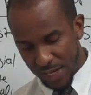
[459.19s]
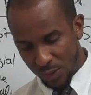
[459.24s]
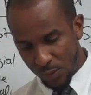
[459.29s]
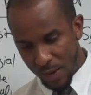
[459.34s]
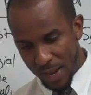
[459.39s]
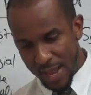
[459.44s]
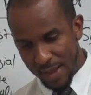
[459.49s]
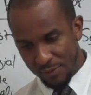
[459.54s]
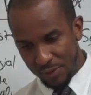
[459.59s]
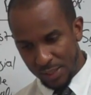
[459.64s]
I don't
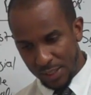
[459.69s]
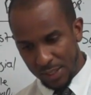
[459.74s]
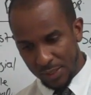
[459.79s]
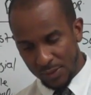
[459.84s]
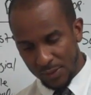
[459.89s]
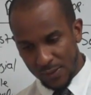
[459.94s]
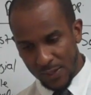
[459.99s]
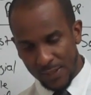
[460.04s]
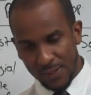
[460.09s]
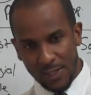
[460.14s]
have it in
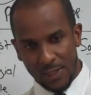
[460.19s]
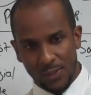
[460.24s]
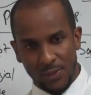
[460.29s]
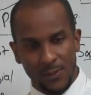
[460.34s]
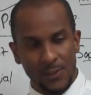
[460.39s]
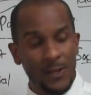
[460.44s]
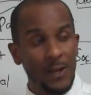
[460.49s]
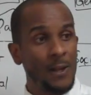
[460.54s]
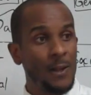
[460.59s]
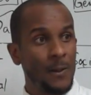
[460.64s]
the
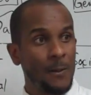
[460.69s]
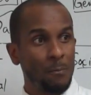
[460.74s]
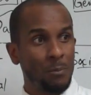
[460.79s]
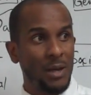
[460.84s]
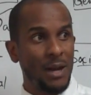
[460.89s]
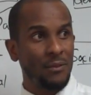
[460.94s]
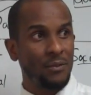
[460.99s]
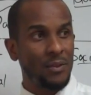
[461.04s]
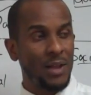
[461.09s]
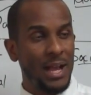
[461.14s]
citations, but
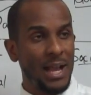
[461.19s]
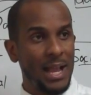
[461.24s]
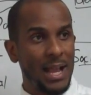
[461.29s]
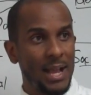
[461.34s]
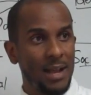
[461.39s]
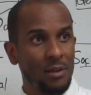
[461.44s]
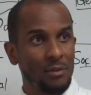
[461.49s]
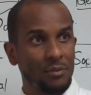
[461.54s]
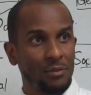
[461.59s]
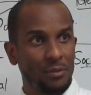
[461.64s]
I've, I
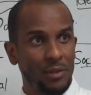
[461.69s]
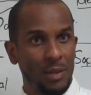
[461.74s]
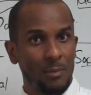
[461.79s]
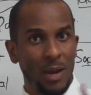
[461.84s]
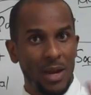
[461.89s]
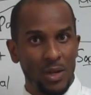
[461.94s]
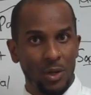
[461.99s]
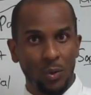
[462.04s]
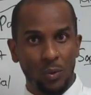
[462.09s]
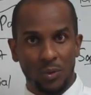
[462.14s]
have in
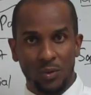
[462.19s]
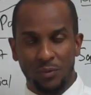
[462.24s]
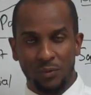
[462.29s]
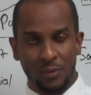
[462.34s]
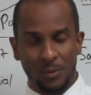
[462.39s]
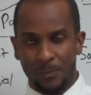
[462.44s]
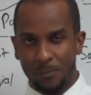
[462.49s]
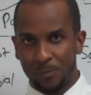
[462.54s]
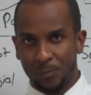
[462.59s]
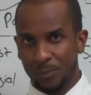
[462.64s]
my notes
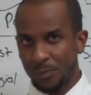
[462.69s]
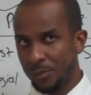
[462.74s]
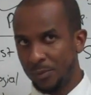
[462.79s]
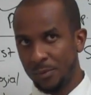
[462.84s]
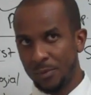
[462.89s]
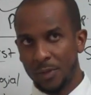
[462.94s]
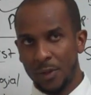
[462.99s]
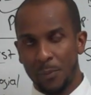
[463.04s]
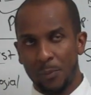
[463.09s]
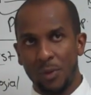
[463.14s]
from
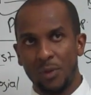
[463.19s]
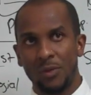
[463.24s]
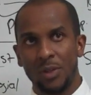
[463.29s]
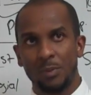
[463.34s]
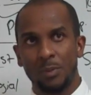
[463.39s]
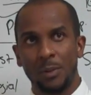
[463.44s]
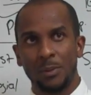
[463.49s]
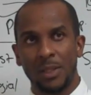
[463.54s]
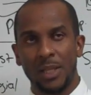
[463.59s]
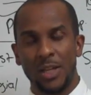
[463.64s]
a previous
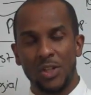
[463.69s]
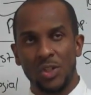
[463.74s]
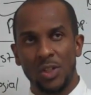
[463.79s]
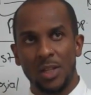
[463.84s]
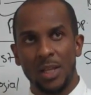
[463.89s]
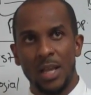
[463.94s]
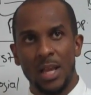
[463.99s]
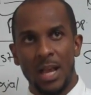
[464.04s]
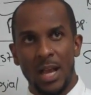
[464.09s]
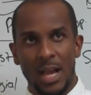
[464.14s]
publication.
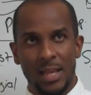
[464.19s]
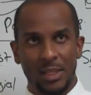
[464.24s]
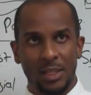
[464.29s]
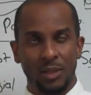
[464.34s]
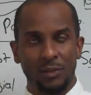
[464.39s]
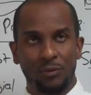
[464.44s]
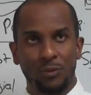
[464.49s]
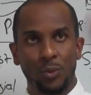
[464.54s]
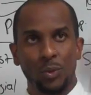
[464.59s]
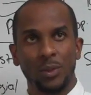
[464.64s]
I think
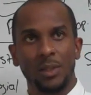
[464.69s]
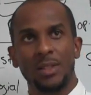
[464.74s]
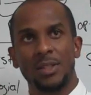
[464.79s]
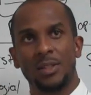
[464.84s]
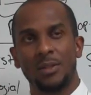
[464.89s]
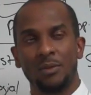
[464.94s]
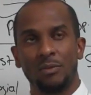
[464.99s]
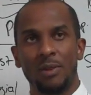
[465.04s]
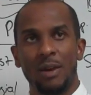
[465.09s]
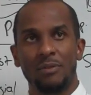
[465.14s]
the full
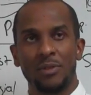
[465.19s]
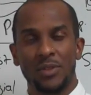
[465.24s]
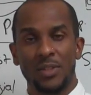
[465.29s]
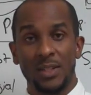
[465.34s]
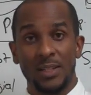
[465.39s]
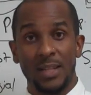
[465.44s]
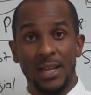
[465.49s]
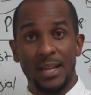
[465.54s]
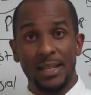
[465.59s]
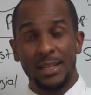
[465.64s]
list of
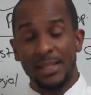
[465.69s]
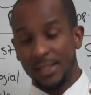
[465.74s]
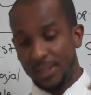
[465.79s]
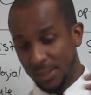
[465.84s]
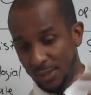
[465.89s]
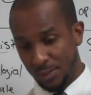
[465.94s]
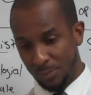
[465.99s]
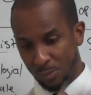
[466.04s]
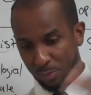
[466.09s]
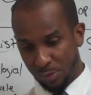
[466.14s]
references, and I need
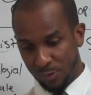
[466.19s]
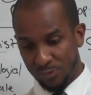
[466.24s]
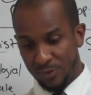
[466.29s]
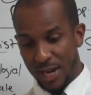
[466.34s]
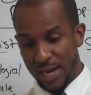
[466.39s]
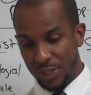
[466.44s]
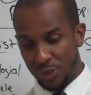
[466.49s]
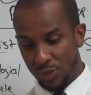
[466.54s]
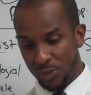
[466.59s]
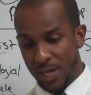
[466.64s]
to
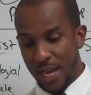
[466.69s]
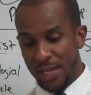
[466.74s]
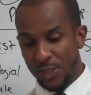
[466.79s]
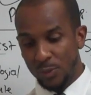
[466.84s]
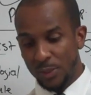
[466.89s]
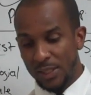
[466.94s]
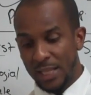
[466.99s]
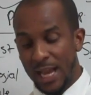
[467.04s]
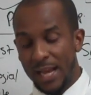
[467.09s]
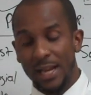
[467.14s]
provide you guys
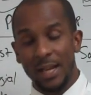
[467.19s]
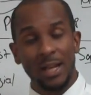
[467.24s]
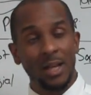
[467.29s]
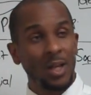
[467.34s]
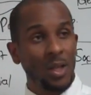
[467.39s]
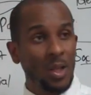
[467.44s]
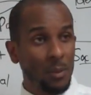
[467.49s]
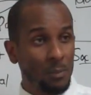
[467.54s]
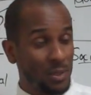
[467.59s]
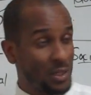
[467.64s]
with that
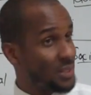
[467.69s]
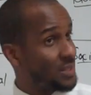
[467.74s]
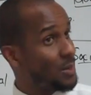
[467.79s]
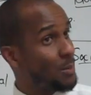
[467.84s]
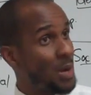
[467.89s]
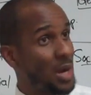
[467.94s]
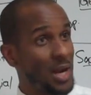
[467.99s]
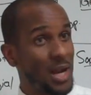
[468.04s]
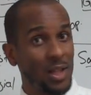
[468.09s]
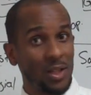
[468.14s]
because to
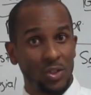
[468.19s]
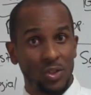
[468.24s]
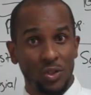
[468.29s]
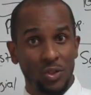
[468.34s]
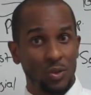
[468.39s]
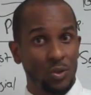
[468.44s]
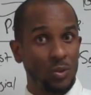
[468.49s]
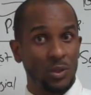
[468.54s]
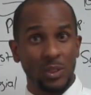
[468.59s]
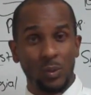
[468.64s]
my knowledge,
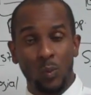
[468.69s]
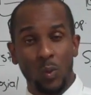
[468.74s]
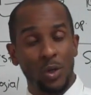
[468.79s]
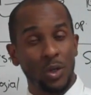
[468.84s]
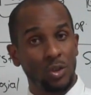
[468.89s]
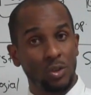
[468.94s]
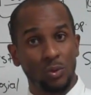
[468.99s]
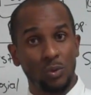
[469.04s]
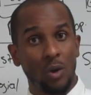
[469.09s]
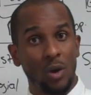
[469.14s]
there's only one or
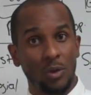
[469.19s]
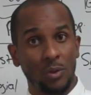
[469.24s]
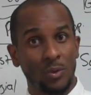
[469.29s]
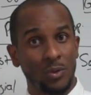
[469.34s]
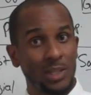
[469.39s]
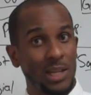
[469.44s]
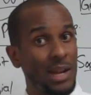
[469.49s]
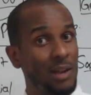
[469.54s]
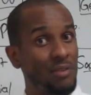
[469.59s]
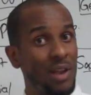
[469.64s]
two
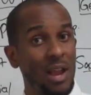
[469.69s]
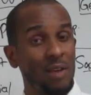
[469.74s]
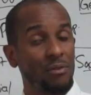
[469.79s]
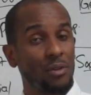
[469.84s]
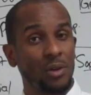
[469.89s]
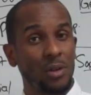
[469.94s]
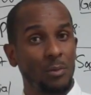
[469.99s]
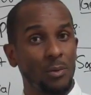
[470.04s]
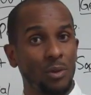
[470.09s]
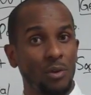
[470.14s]
articles that I've ever
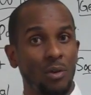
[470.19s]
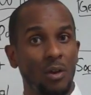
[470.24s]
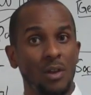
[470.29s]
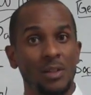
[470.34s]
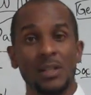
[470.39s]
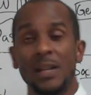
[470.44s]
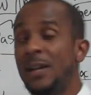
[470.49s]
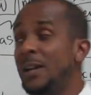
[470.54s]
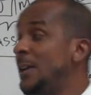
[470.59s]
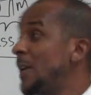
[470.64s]
come
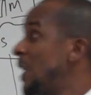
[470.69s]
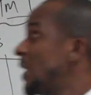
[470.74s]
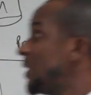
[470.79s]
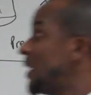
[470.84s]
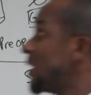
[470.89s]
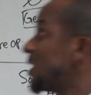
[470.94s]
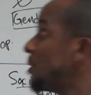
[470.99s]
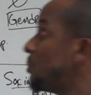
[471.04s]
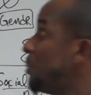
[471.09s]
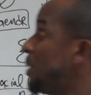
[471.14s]
across
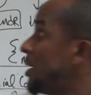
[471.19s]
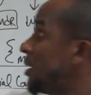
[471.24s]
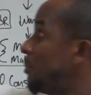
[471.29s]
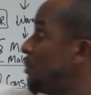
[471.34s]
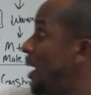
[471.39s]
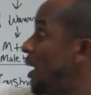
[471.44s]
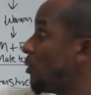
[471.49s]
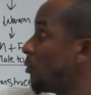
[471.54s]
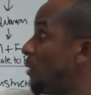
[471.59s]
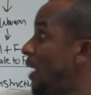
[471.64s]
that speak
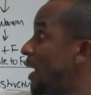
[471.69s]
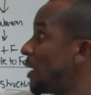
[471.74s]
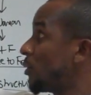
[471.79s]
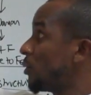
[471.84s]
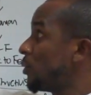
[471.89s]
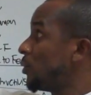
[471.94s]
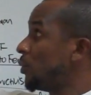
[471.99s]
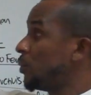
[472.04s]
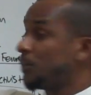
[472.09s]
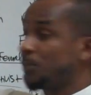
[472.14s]
about
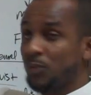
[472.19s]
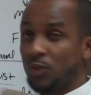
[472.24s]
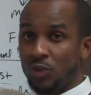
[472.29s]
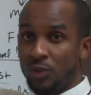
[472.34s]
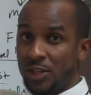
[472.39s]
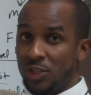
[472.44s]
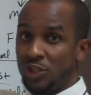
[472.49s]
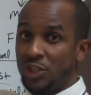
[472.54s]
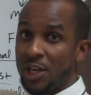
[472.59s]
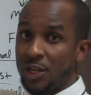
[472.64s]
radical
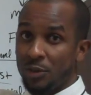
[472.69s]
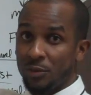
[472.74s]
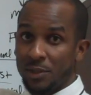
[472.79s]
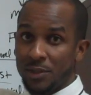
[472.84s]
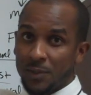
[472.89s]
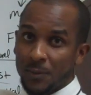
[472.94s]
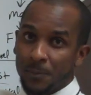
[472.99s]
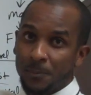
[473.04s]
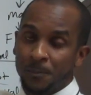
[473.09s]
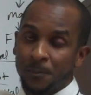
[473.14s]

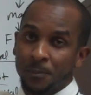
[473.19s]
transgenderism.